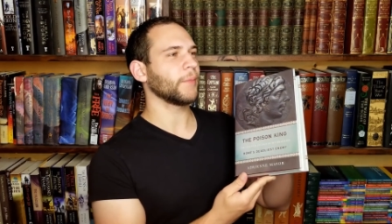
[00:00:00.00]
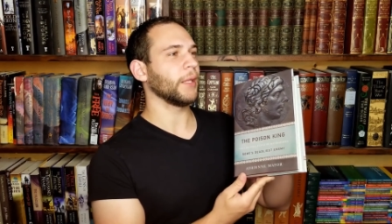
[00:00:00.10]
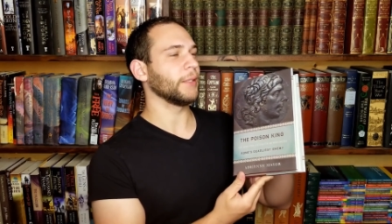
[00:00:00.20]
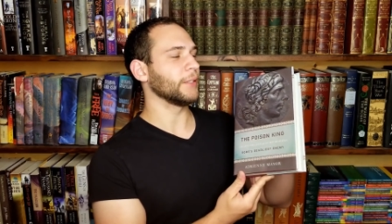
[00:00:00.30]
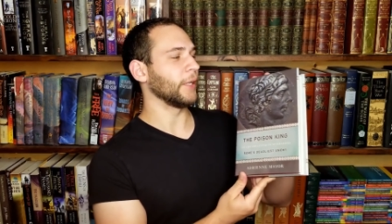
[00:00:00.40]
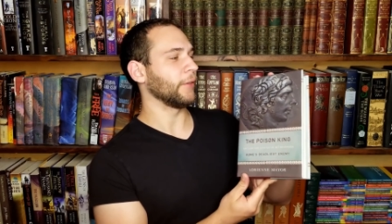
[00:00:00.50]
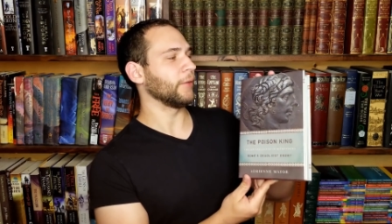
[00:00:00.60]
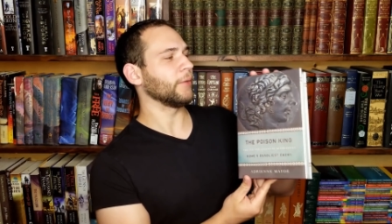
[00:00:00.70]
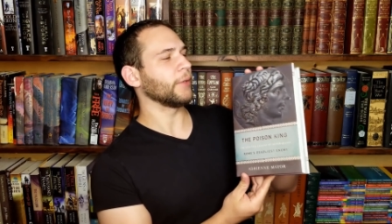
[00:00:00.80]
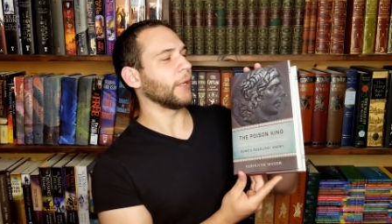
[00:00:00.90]
at least not
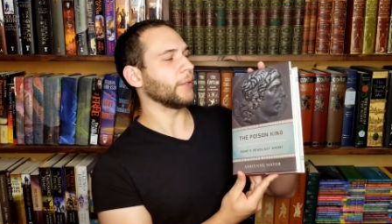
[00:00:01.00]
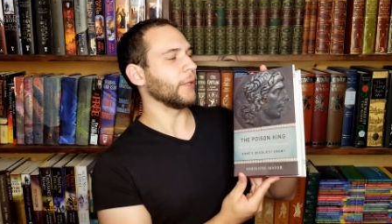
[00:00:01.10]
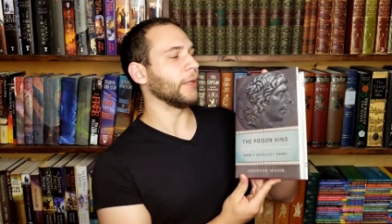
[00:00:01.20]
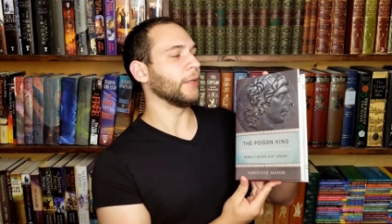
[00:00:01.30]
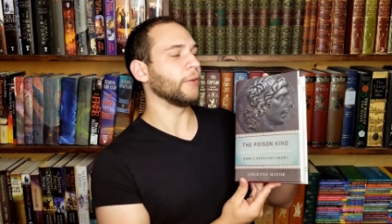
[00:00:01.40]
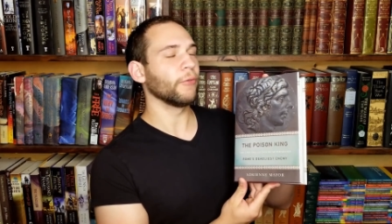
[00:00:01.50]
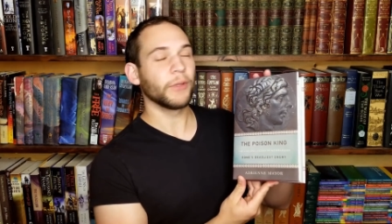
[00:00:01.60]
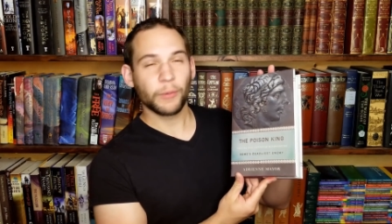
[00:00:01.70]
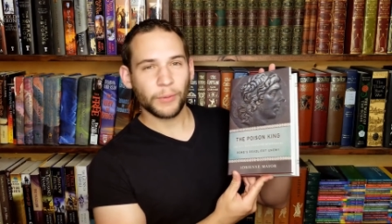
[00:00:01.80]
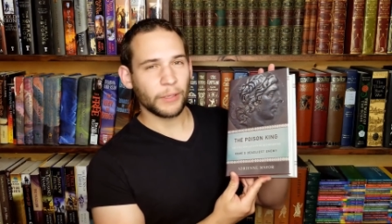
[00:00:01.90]
not to any
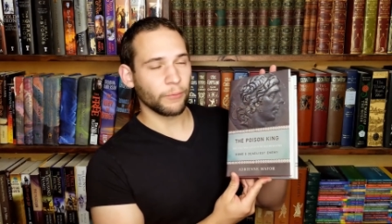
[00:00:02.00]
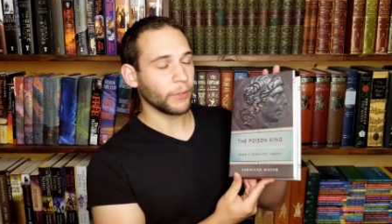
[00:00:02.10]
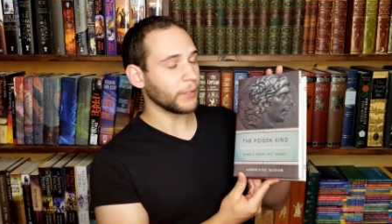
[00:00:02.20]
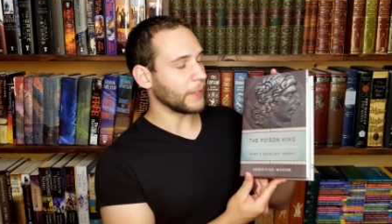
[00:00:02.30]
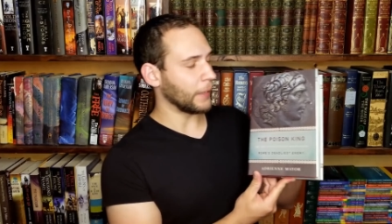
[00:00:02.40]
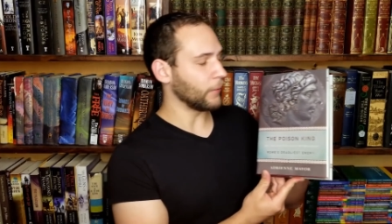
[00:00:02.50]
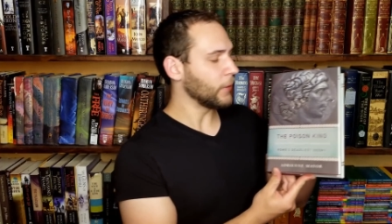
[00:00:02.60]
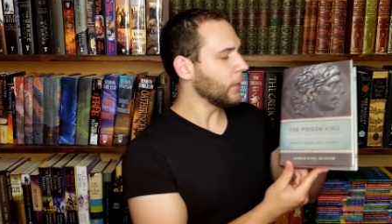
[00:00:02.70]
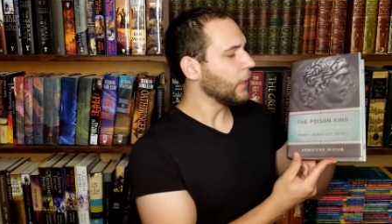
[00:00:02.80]
degree that we can really tell.